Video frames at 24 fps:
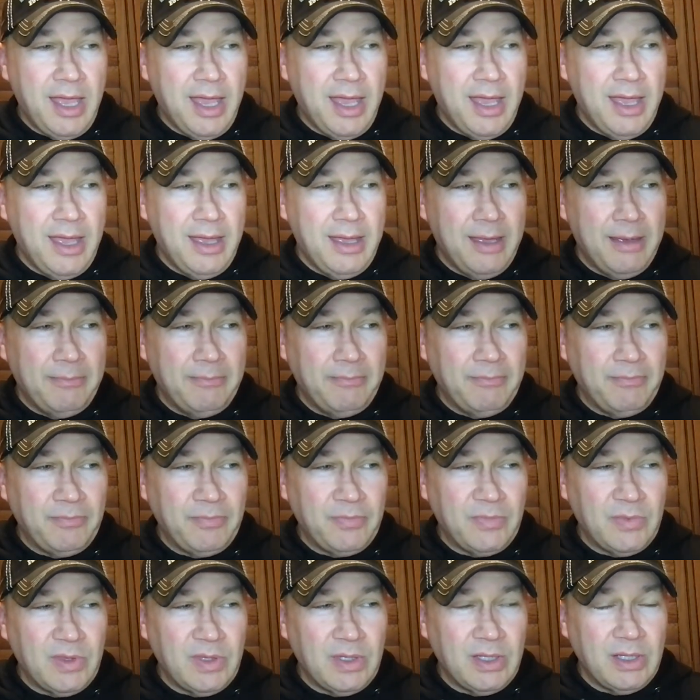
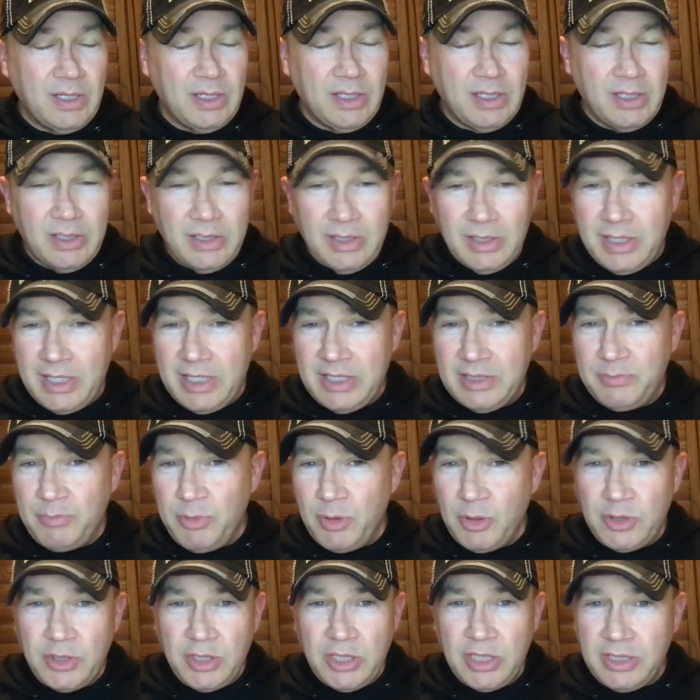um, he's
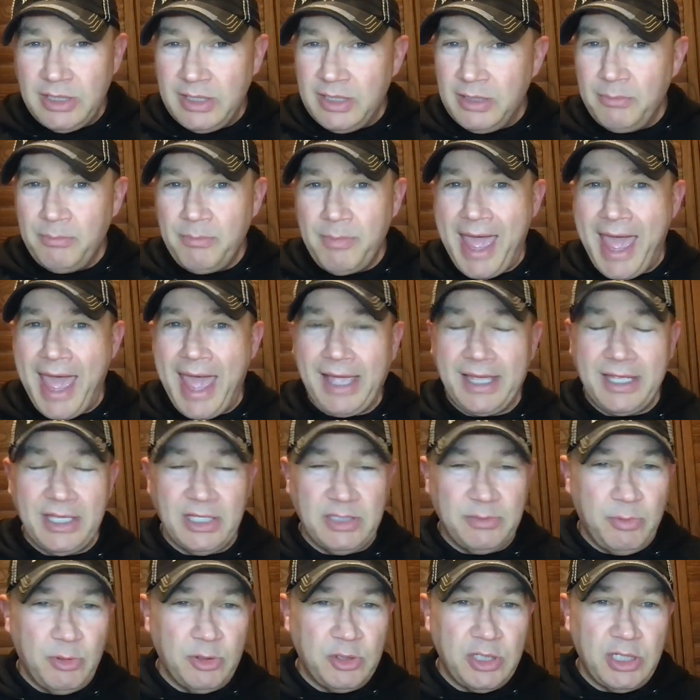pushing them back.
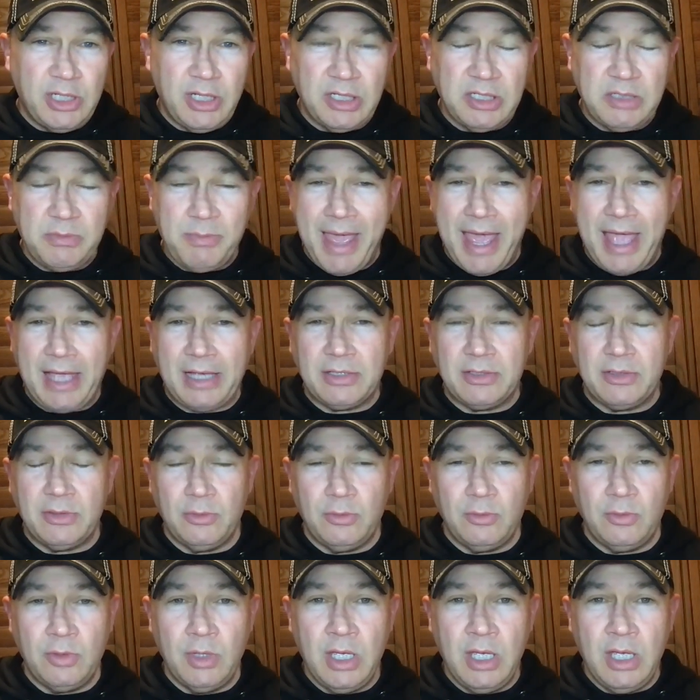He's pushing us back
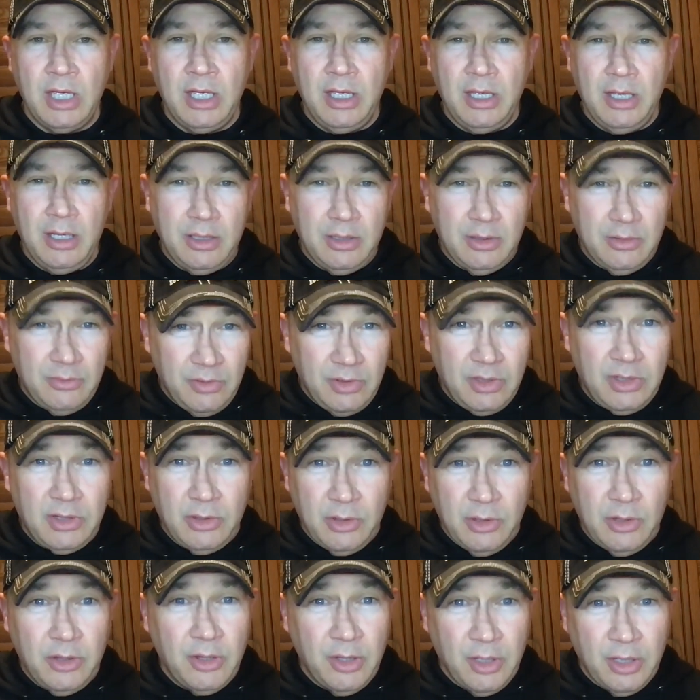to
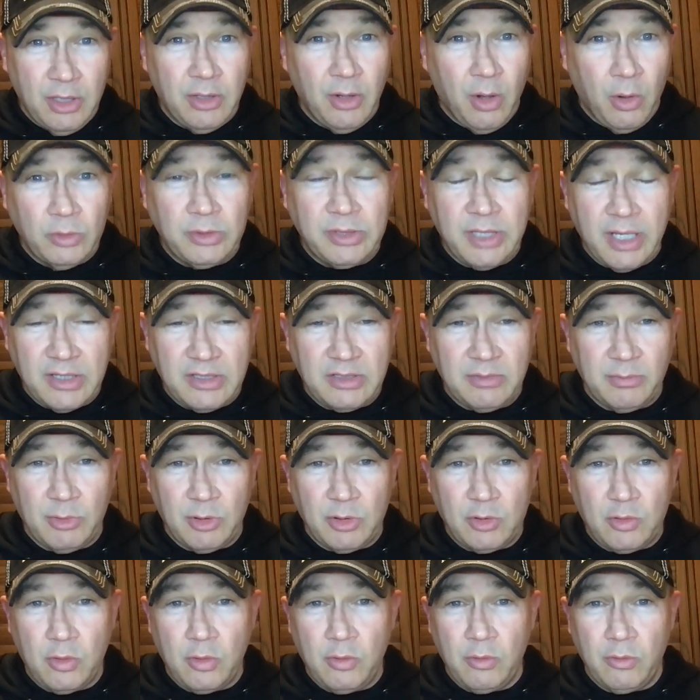the Old
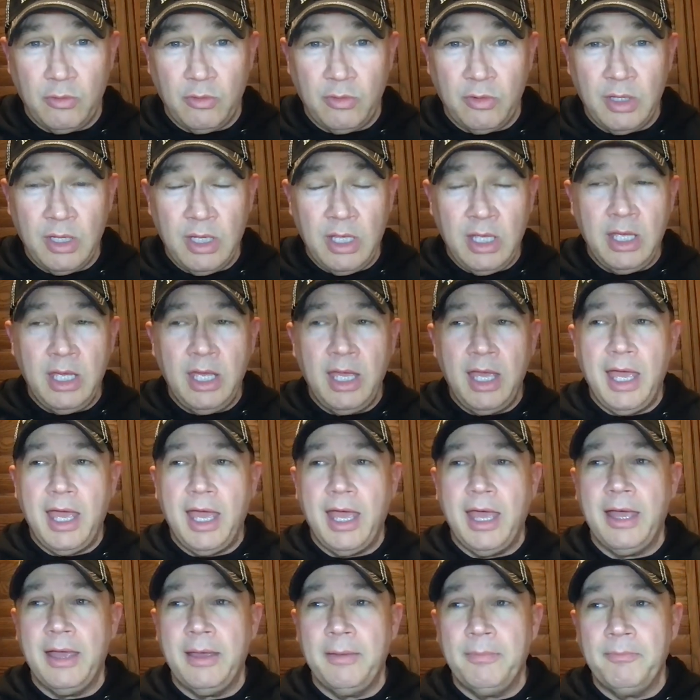Testament truth.
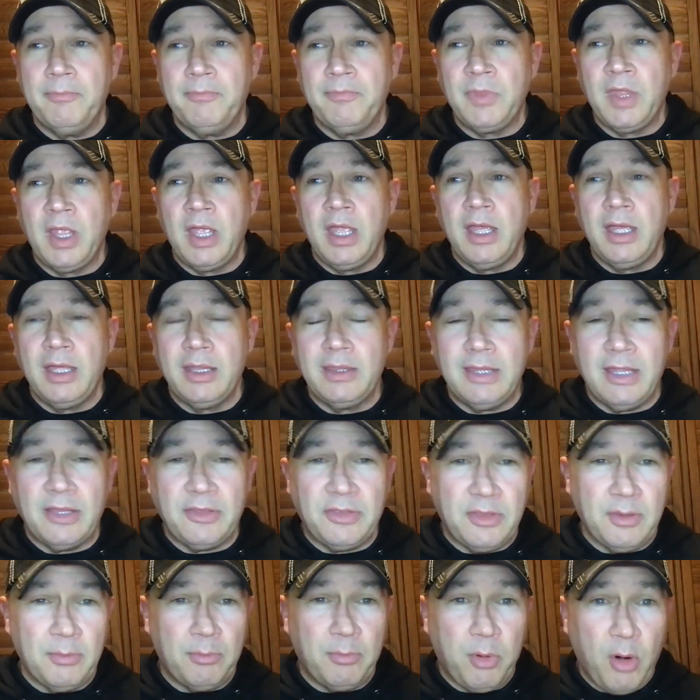Um,
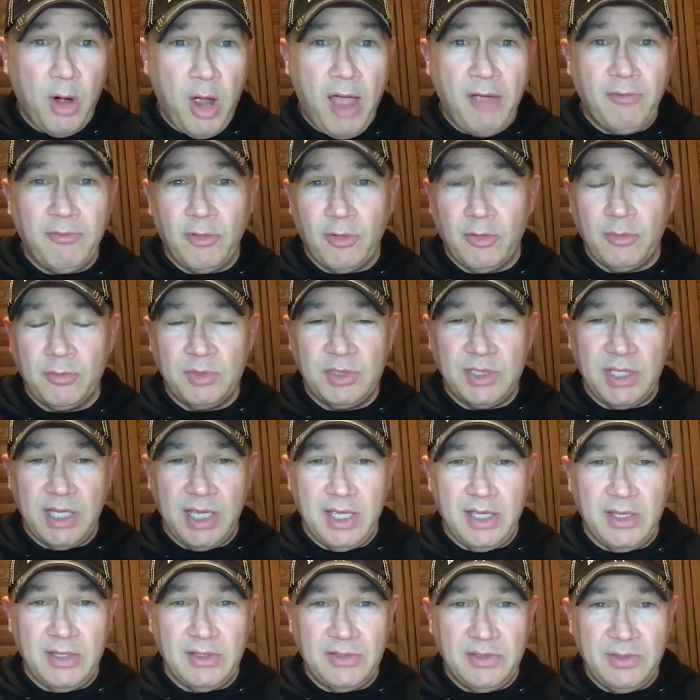that the proverb
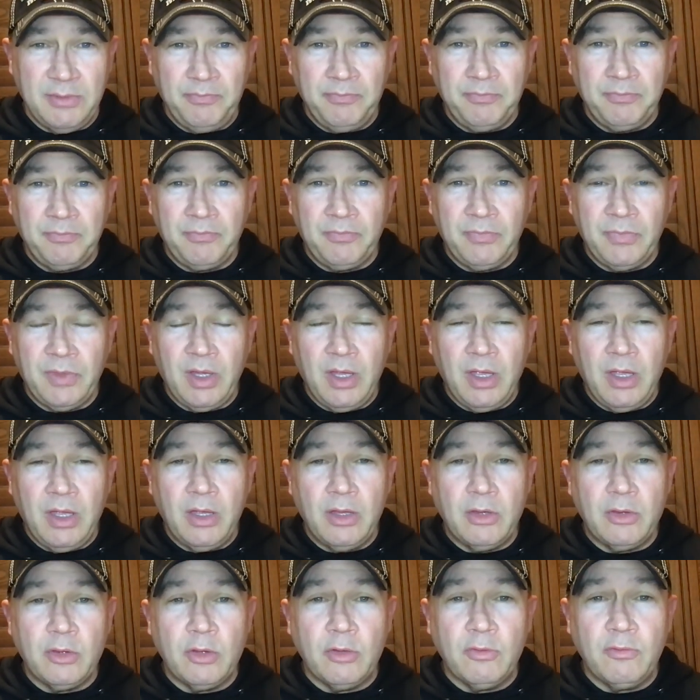says
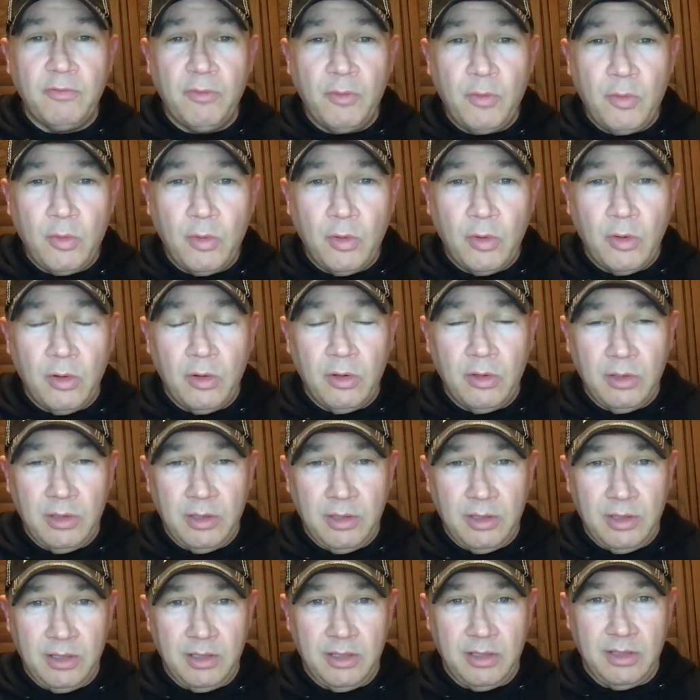the fool
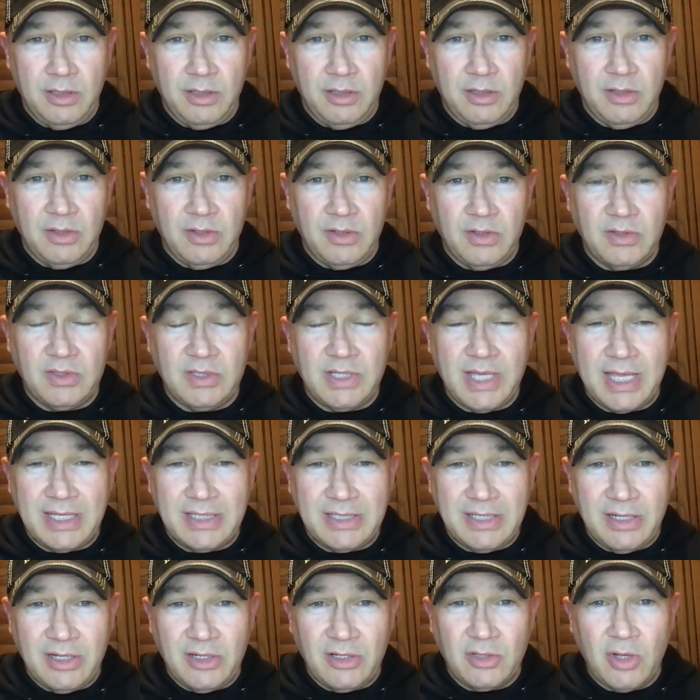
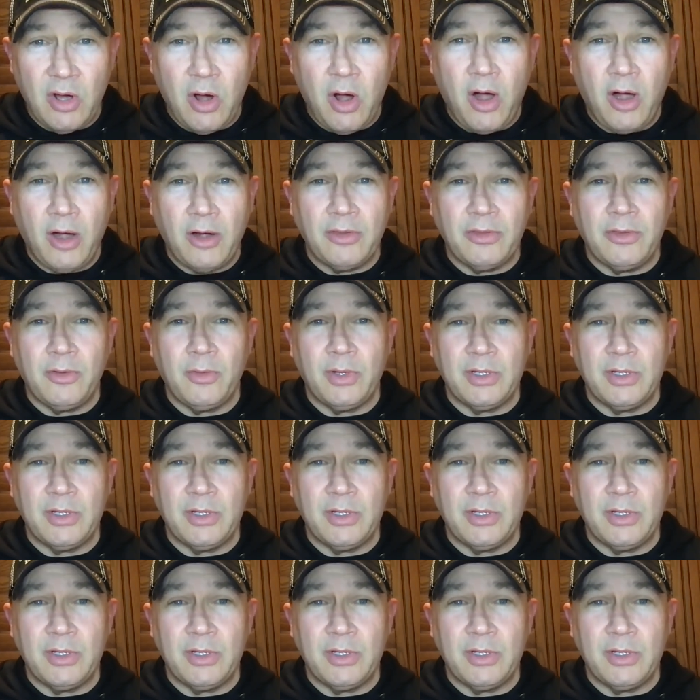says in his heart,